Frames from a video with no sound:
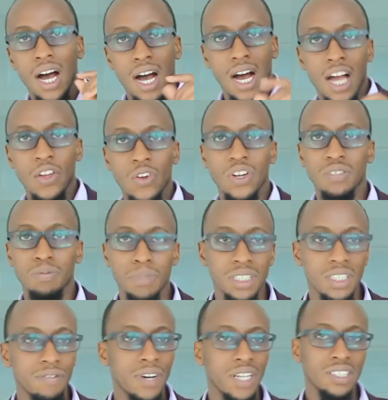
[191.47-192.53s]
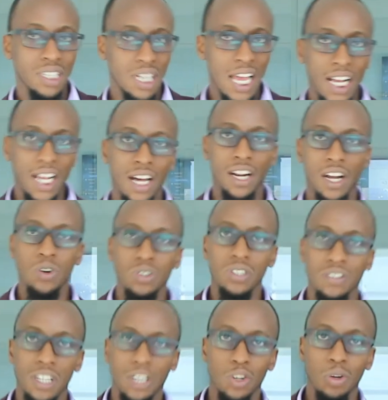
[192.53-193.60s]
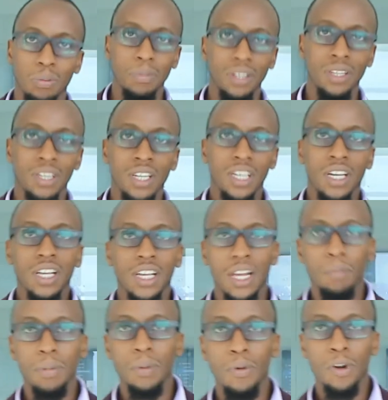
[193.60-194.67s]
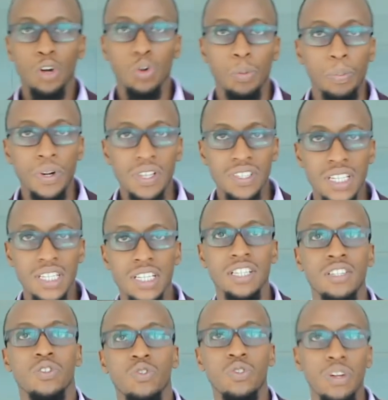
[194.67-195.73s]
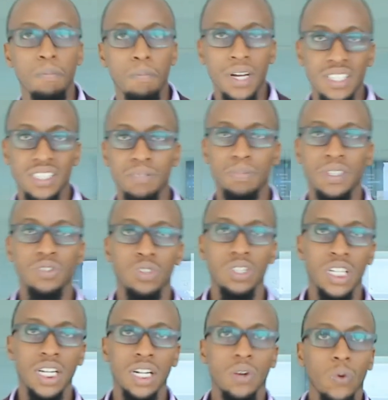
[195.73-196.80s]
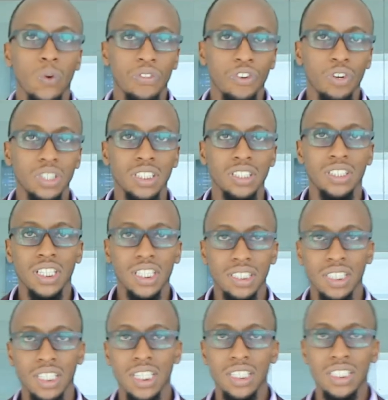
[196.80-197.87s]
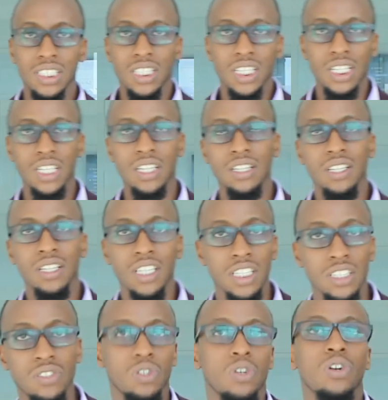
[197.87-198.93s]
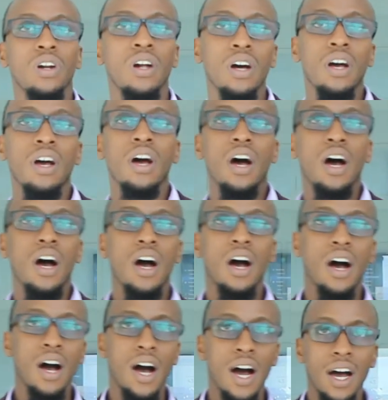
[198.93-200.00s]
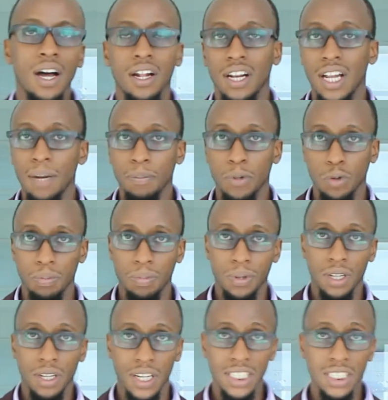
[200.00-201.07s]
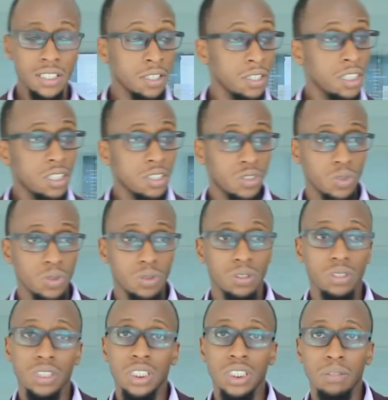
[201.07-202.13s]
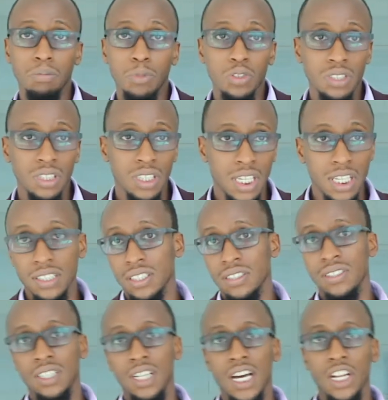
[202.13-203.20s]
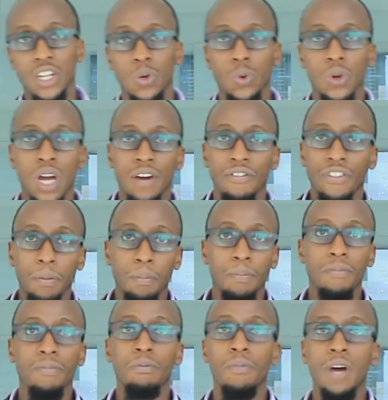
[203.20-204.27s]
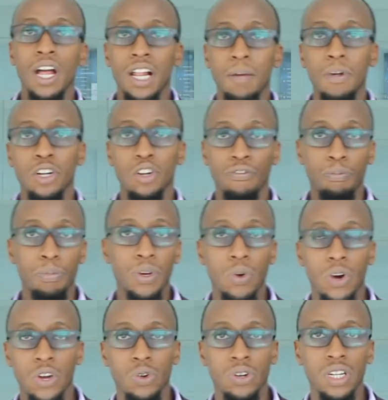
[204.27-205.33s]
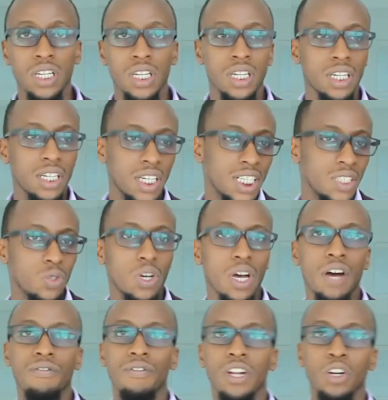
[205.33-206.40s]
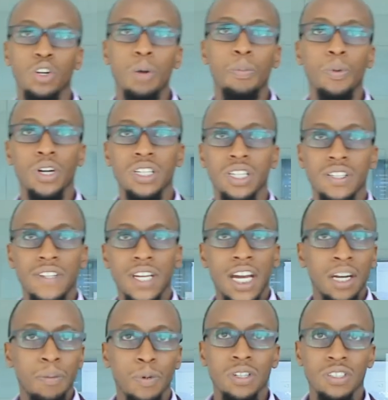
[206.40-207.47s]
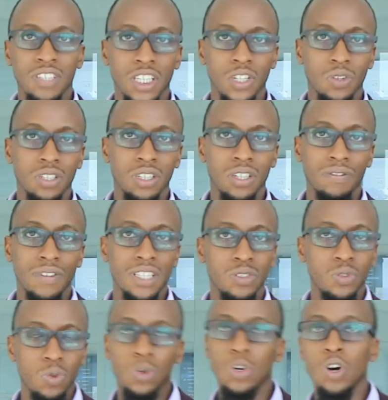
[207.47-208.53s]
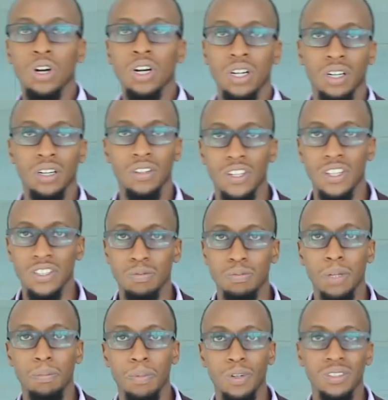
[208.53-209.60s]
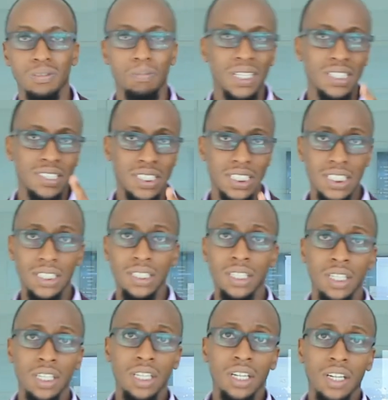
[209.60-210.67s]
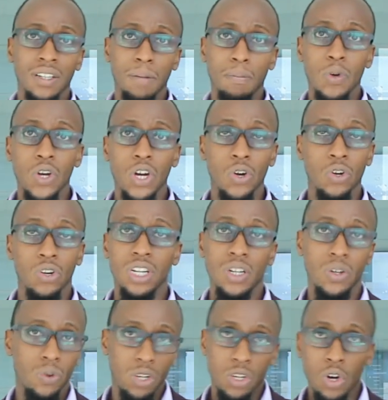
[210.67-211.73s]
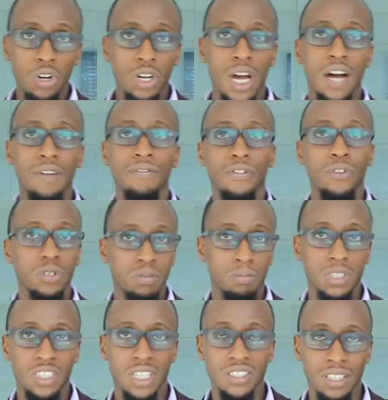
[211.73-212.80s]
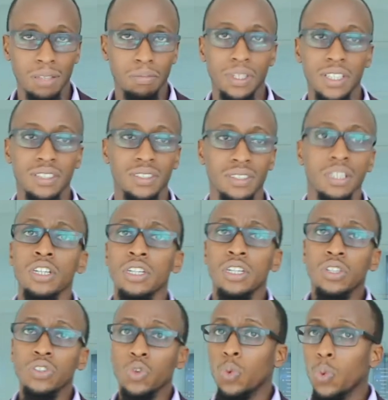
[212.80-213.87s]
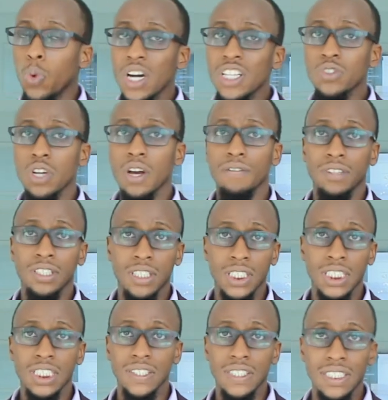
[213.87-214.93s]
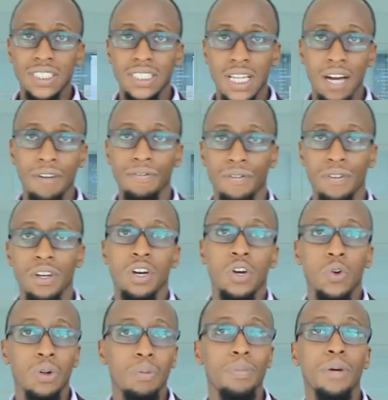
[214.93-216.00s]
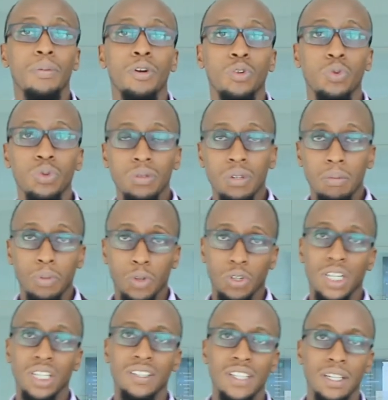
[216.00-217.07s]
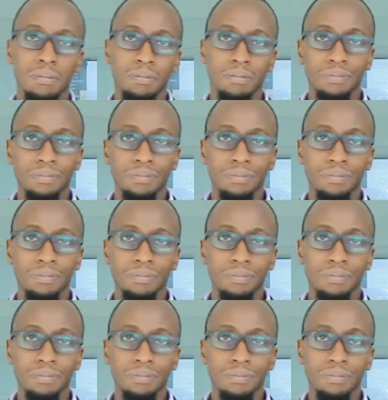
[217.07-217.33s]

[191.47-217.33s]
a USB device lying around the lobby, can be able to present it to the best personnel without injecting it in his or her laptop, right? So in most cases scenario, we have the element of BYOD. Yes, we have incorporated the endpoint security device to lock the USB ports, but still the BYOD, we don't have those measures in place. So once we have trained this staff, we'll be able to protect them.